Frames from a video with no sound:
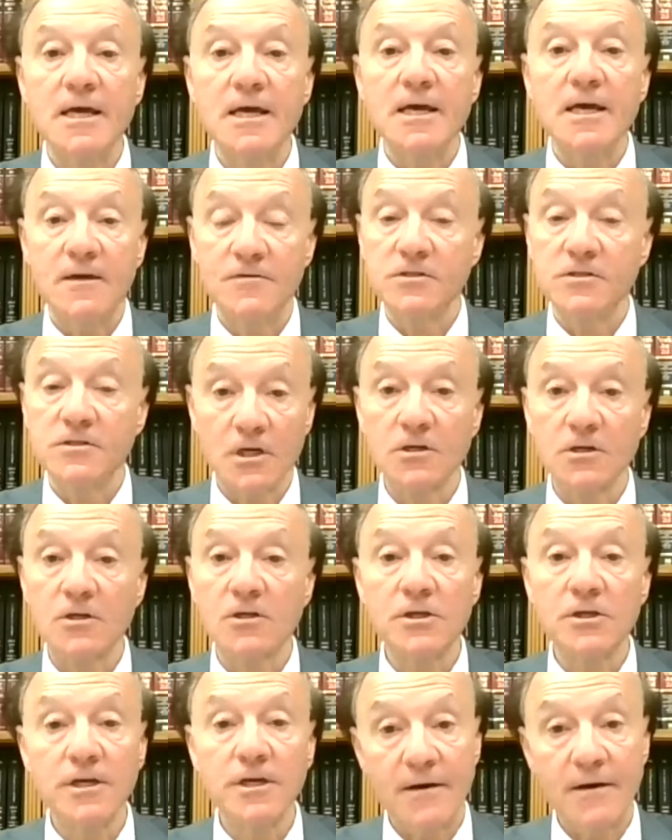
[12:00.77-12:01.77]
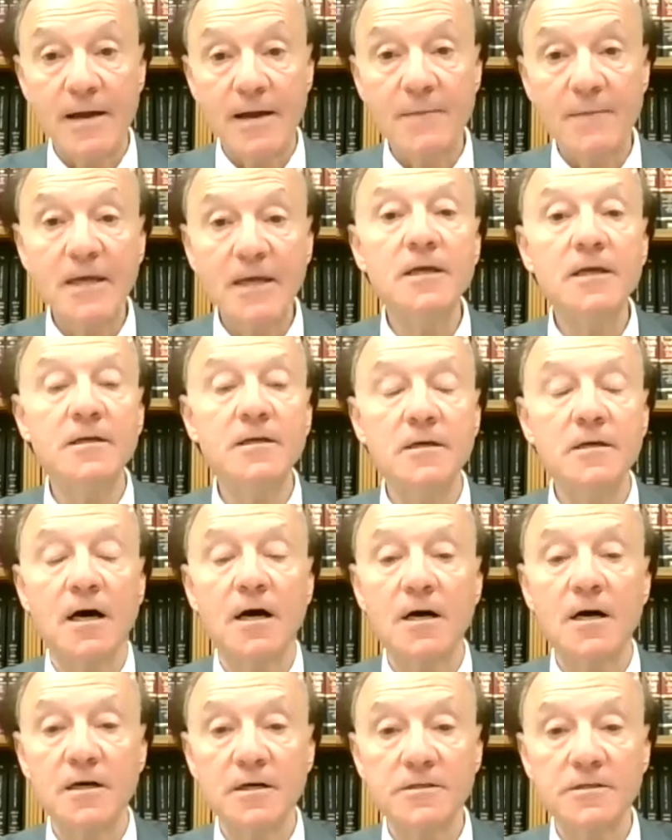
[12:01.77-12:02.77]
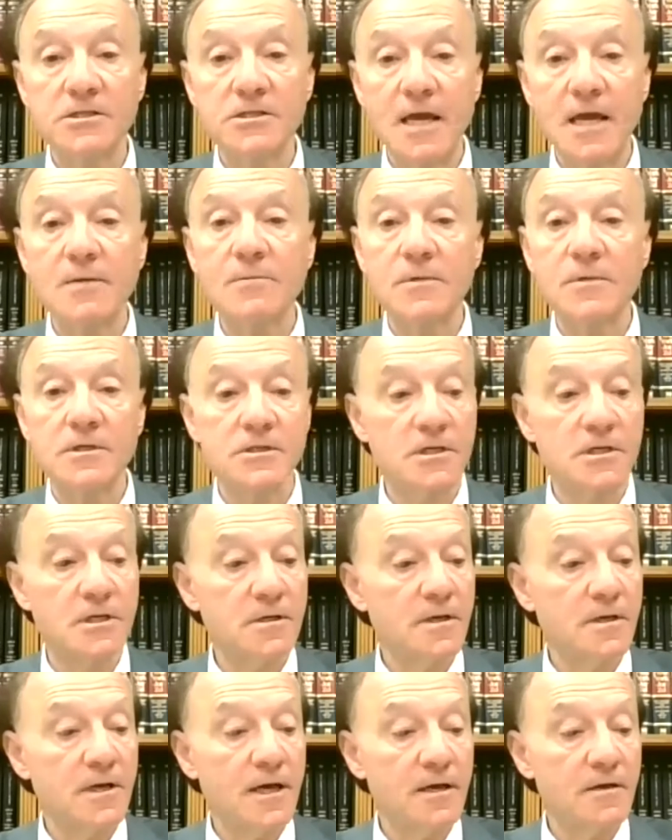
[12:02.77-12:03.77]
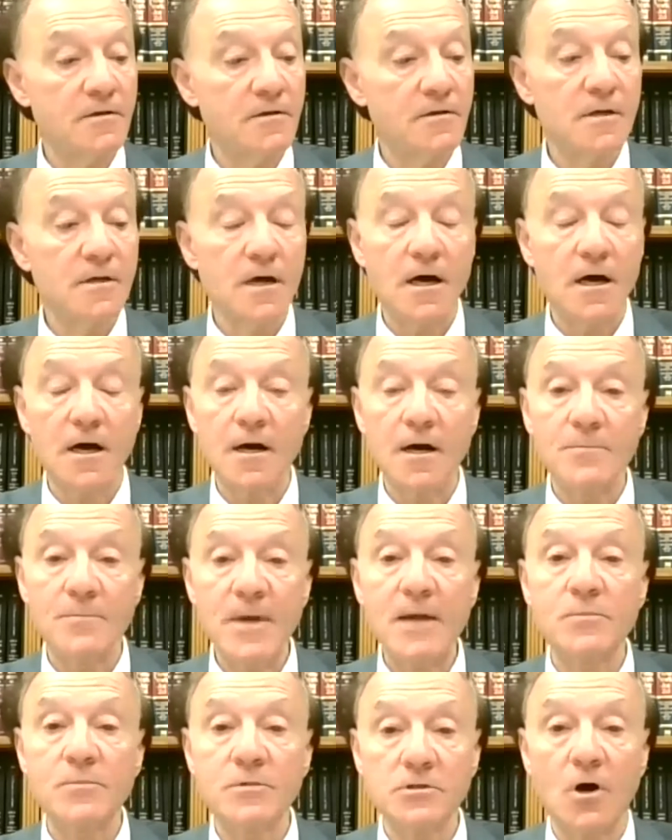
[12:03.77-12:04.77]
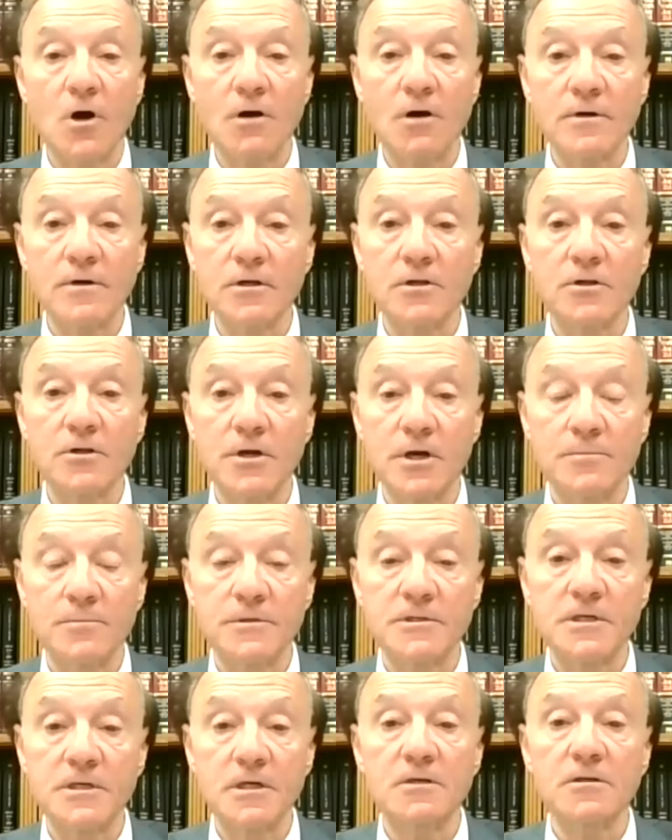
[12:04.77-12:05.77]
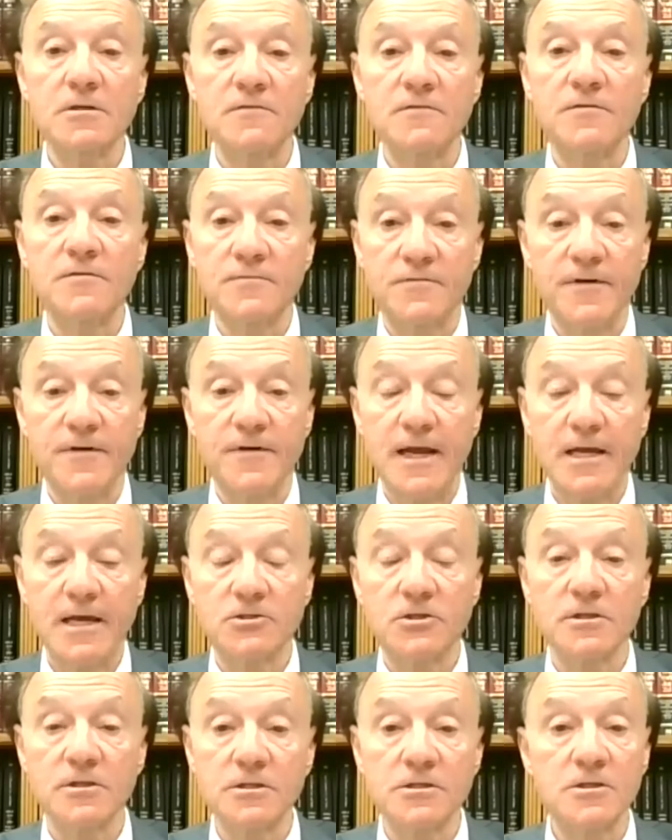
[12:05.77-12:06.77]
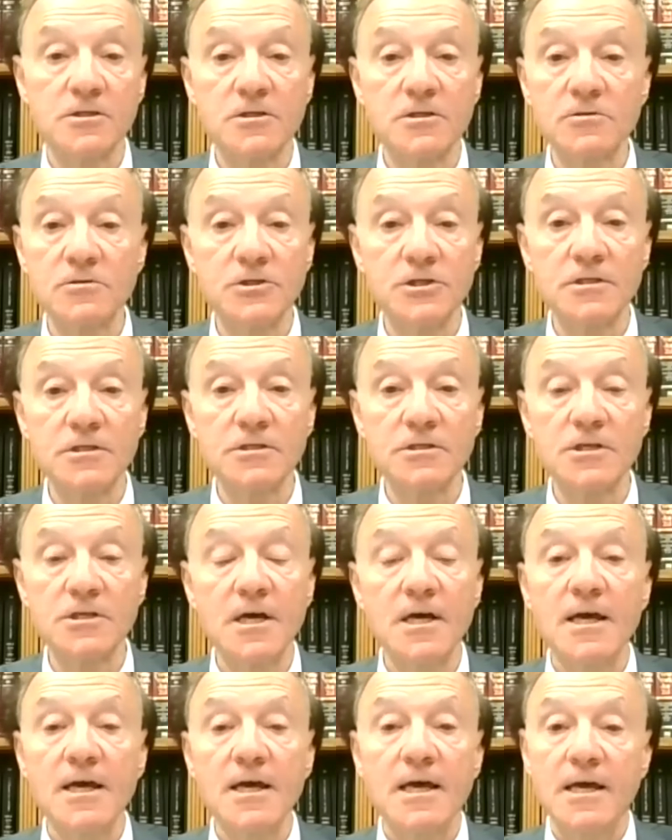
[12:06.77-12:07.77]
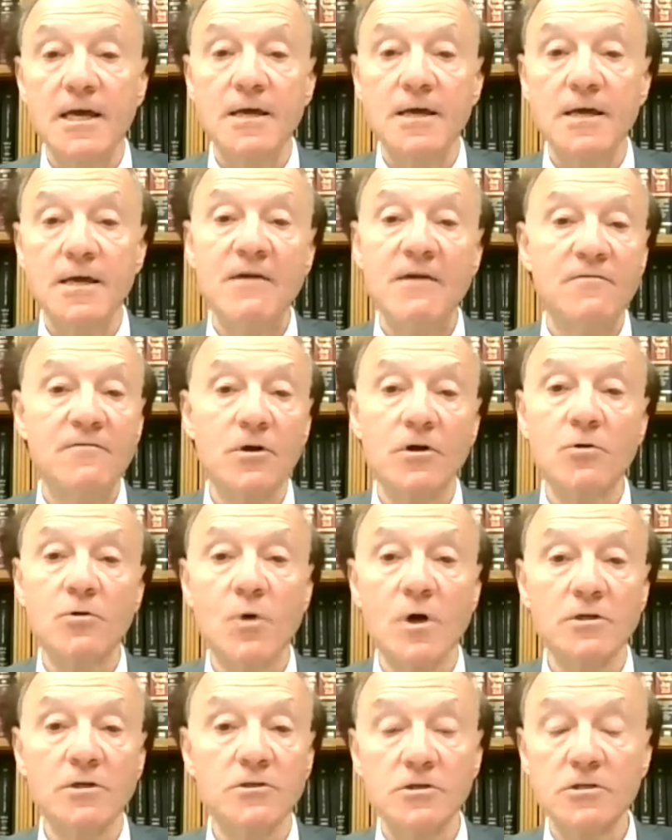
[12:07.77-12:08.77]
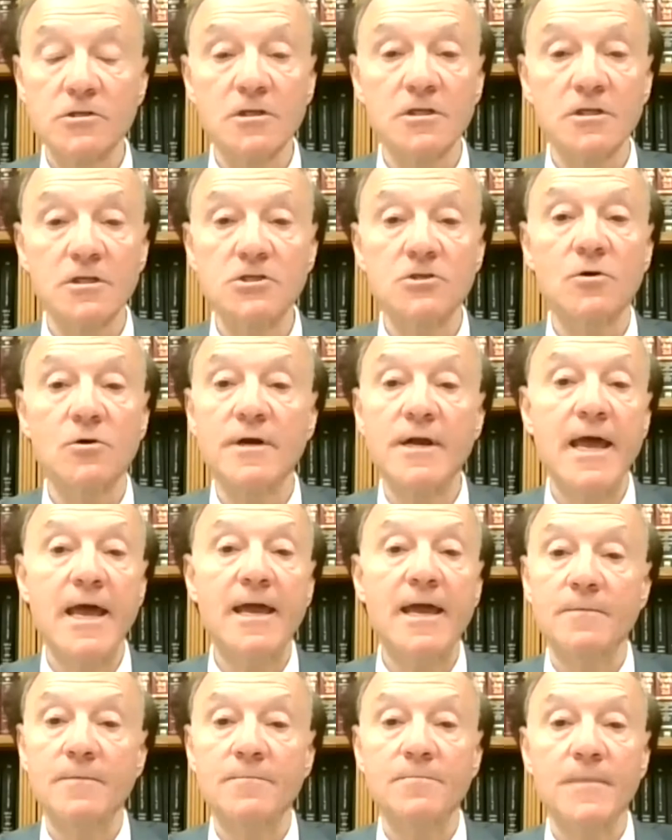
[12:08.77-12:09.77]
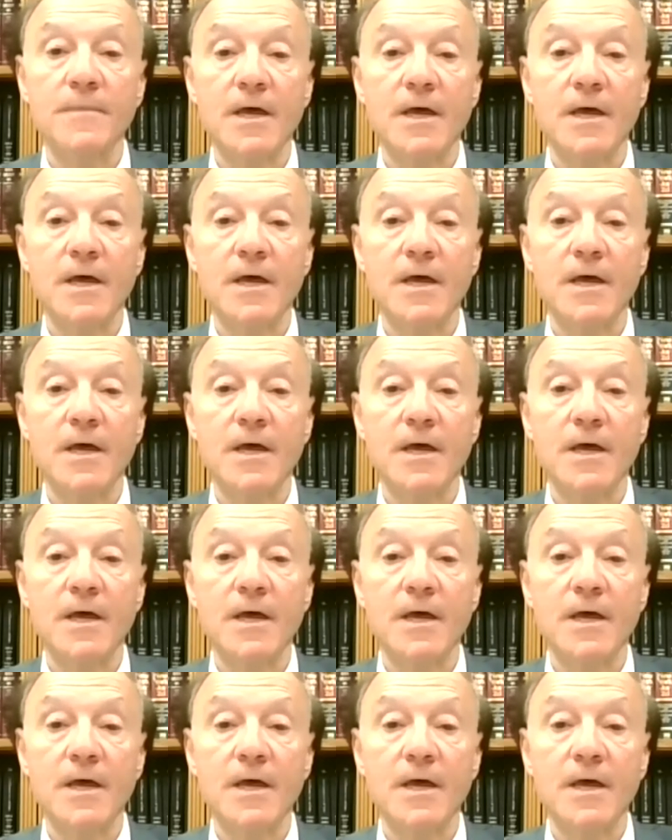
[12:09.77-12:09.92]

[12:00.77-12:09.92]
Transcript: If it's unclear, and many statements and papers are unclear, particularly from financial institutions, it may very well just list your name.